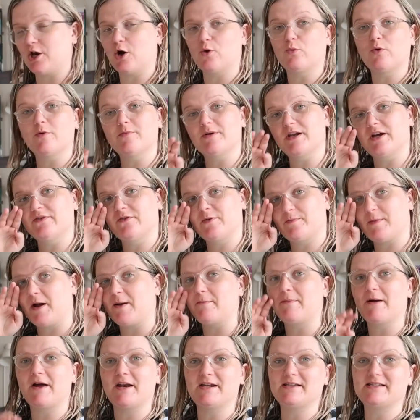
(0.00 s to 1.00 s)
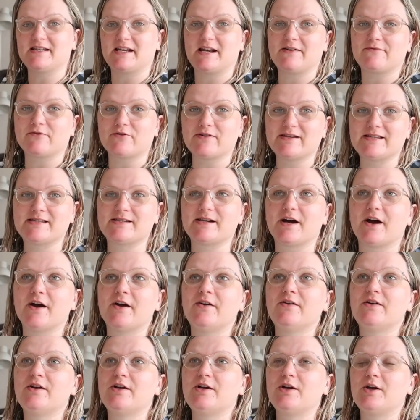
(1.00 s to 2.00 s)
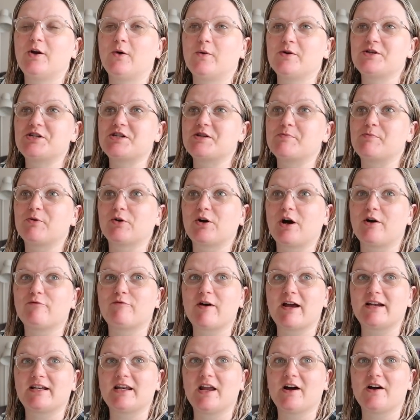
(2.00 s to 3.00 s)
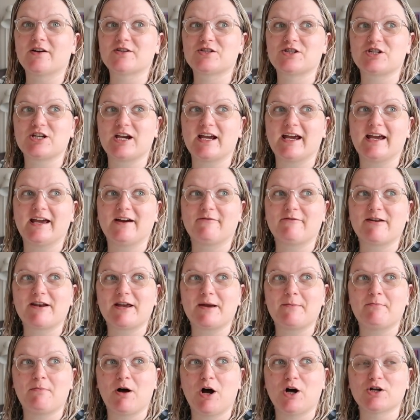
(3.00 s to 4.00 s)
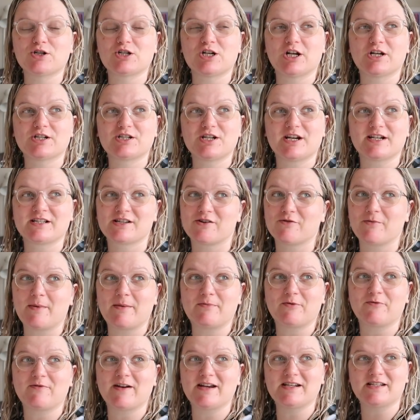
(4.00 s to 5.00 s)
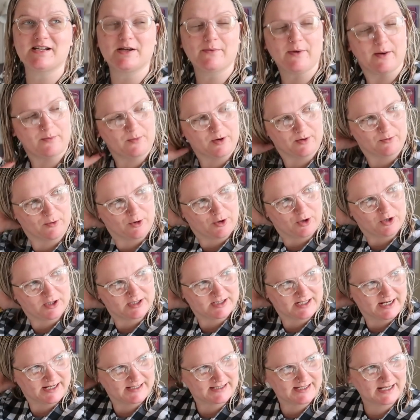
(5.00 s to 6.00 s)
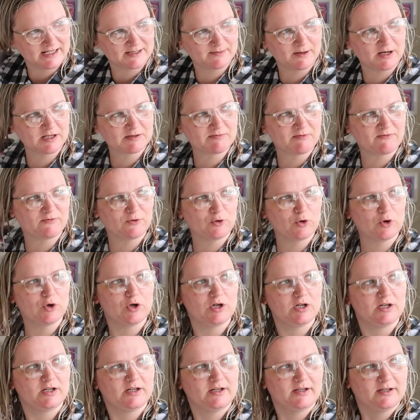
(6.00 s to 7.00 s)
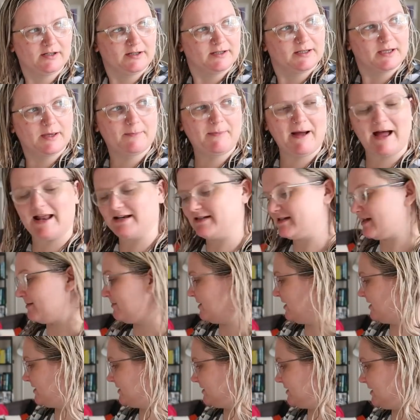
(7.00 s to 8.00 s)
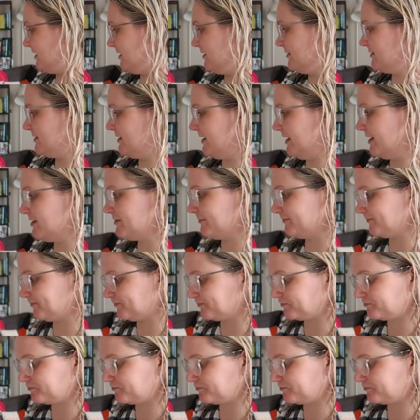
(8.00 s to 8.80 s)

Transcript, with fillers: Girl, Woman, Other by Bernardine Evaristo, which is a book I read last year. I read it in March last year because I remember reading it when we were on holiday in Center Parcs before the pandemic started